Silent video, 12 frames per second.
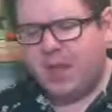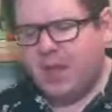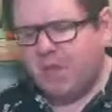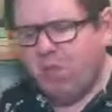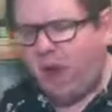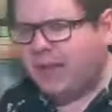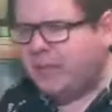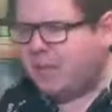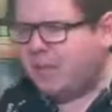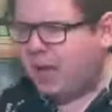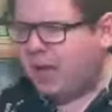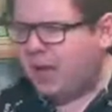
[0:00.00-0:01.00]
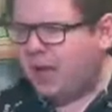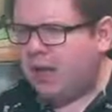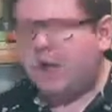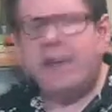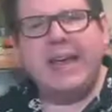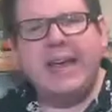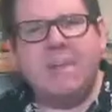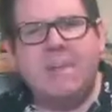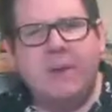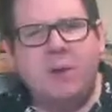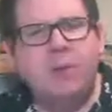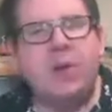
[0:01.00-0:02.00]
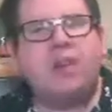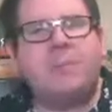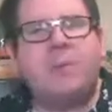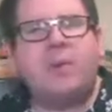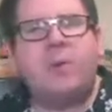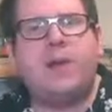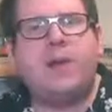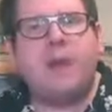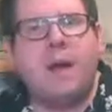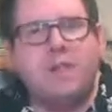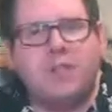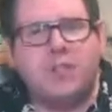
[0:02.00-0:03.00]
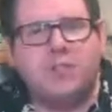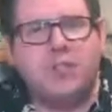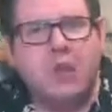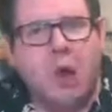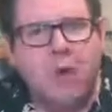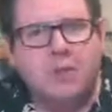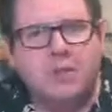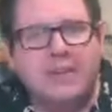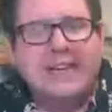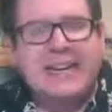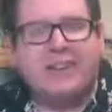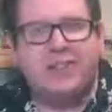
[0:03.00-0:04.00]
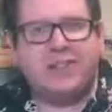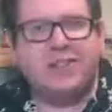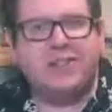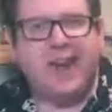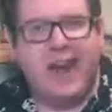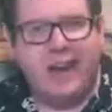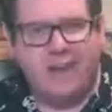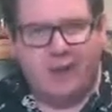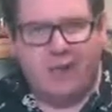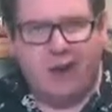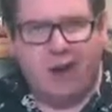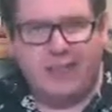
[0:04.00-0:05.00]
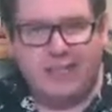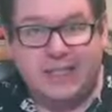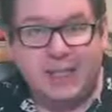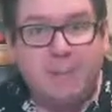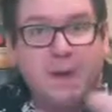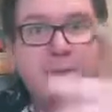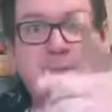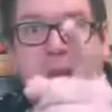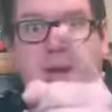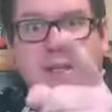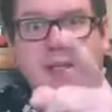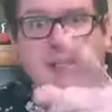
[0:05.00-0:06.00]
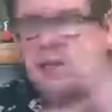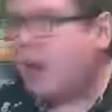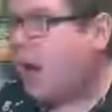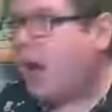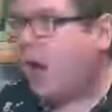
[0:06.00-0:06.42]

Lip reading: Right, in a bit we're going to be doing covers of songs in the style of other artists. But first,